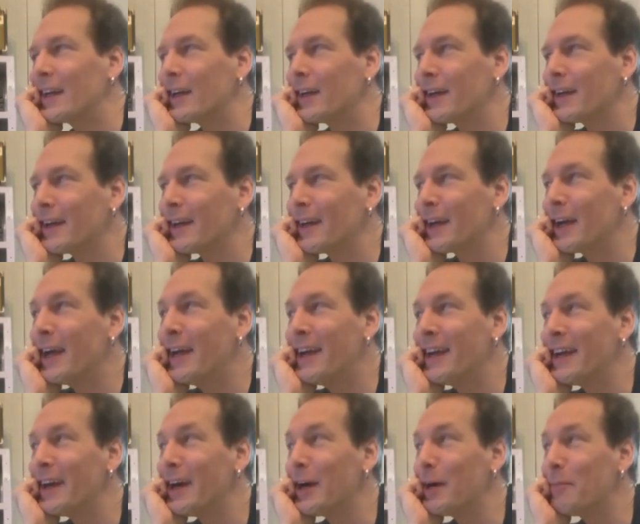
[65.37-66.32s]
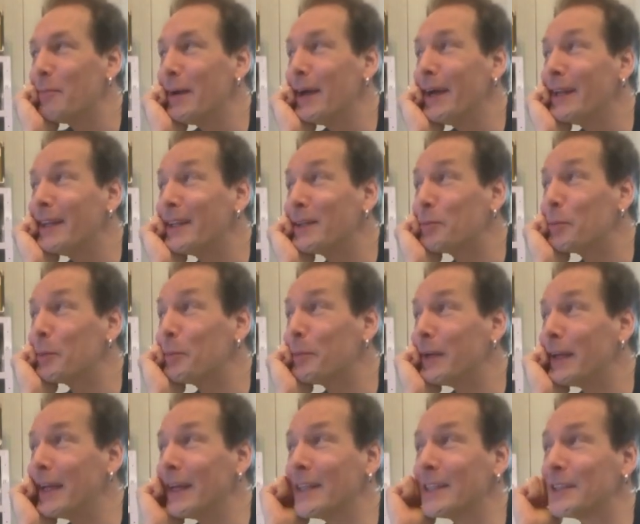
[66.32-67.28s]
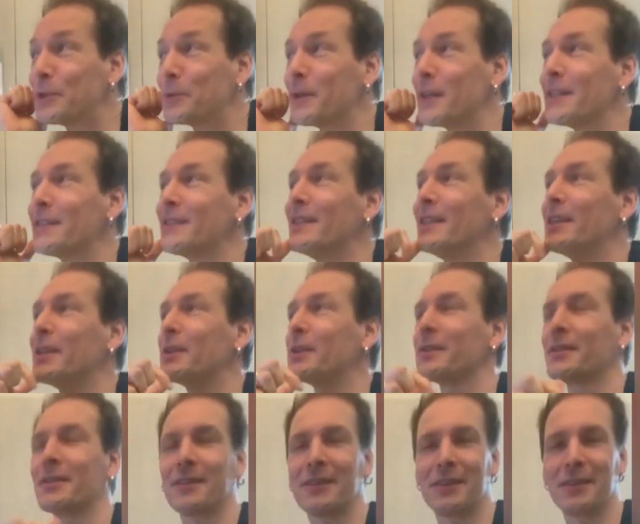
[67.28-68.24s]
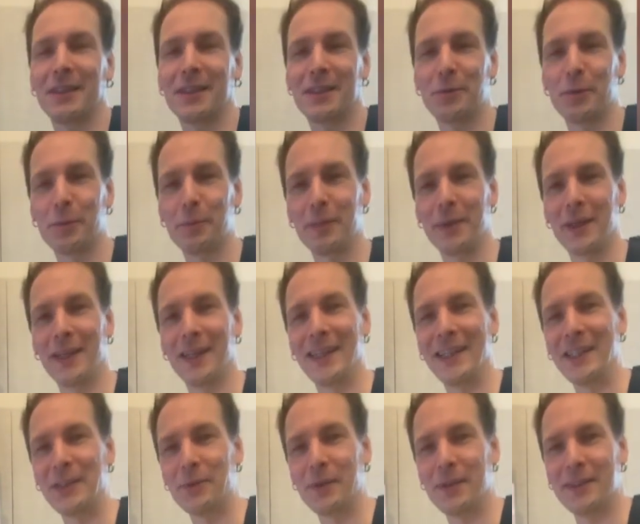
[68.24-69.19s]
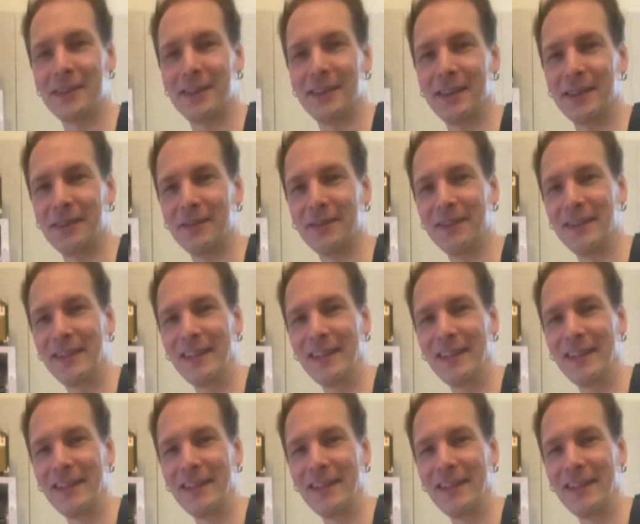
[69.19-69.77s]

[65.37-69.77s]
I bet it would be interesting because it would be interesting